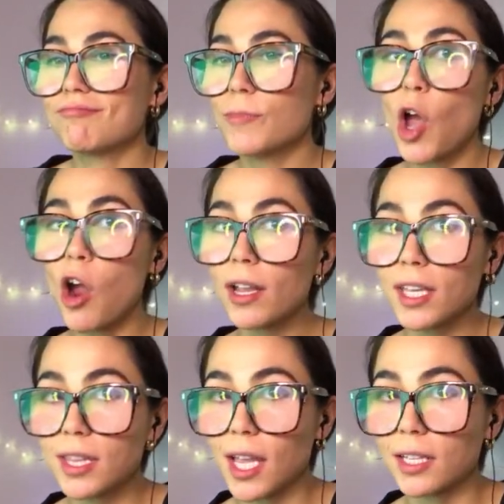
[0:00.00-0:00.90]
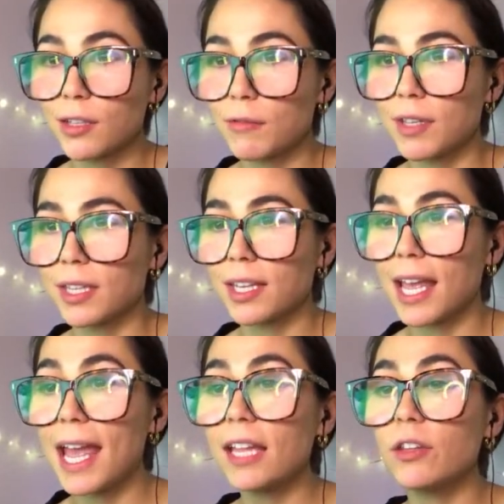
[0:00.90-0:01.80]
the architect of it,
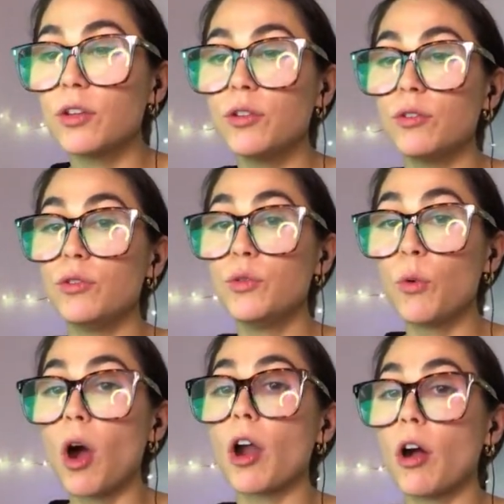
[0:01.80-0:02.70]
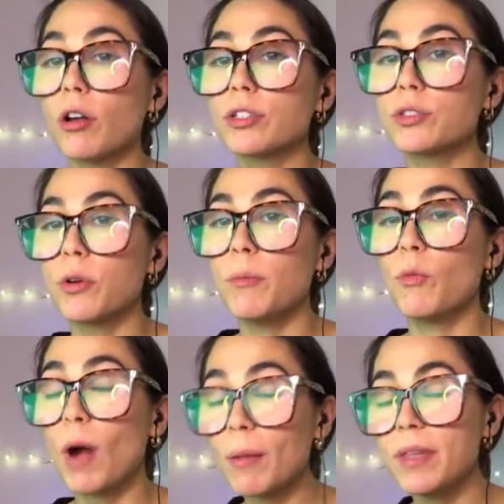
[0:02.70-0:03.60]
and you are also,
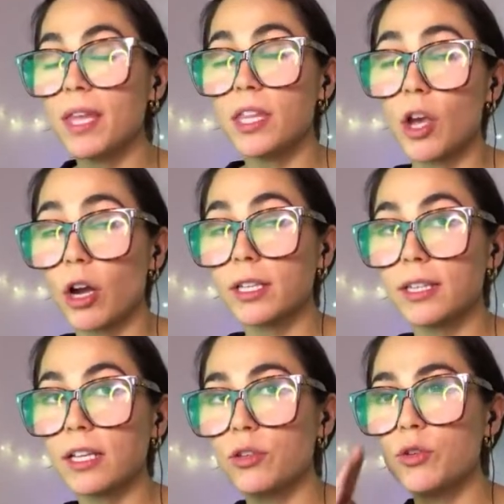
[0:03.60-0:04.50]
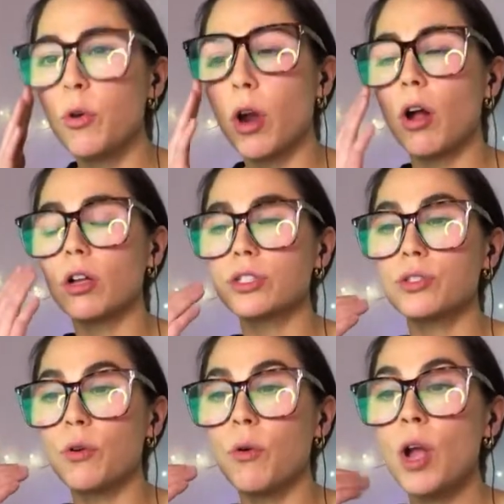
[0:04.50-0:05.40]
while being the architect, you are
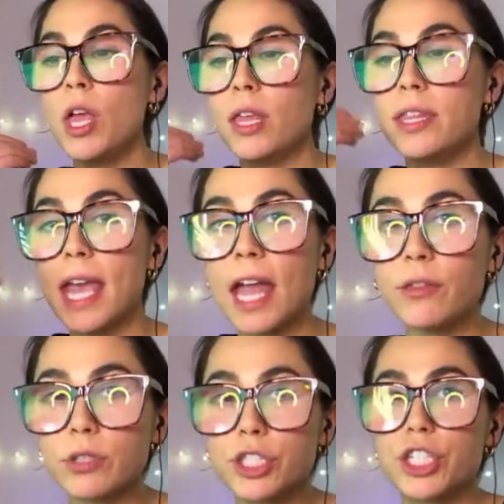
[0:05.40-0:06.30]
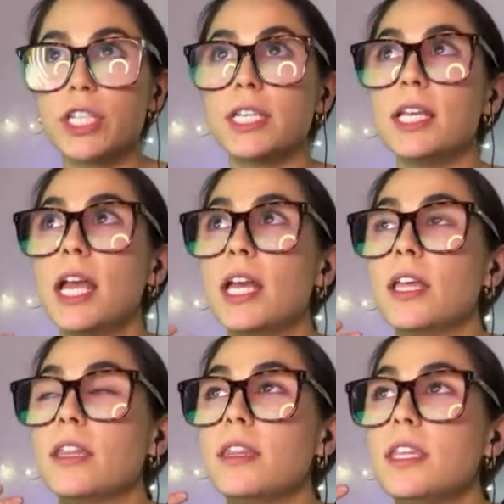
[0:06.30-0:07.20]
also the energy,
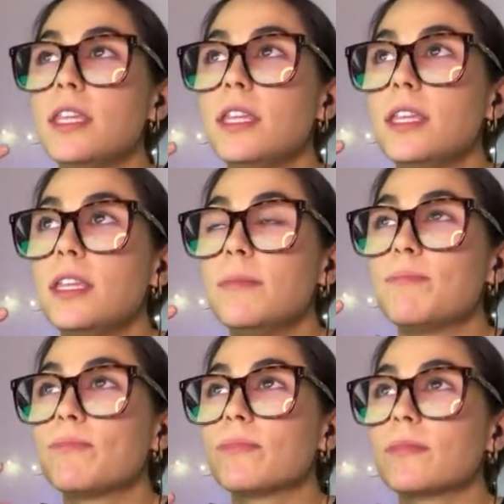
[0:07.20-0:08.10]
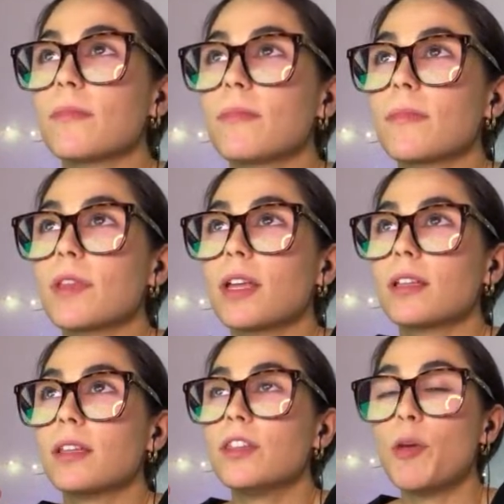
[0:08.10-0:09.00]
the
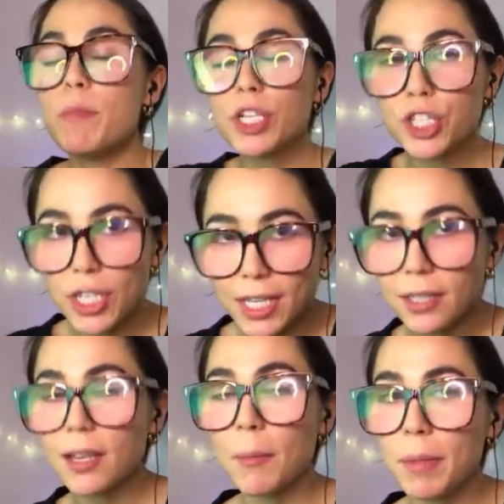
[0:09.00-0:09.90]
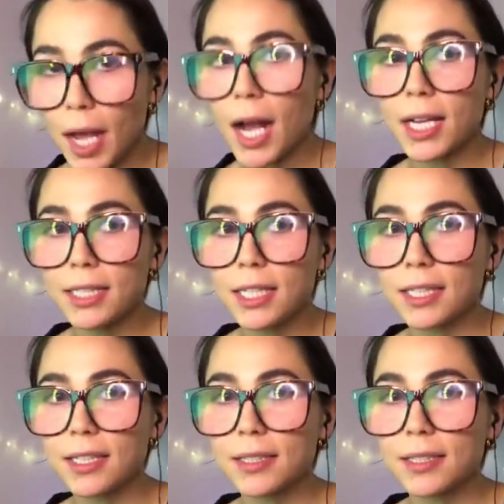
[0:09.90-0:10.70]
the machine behind it.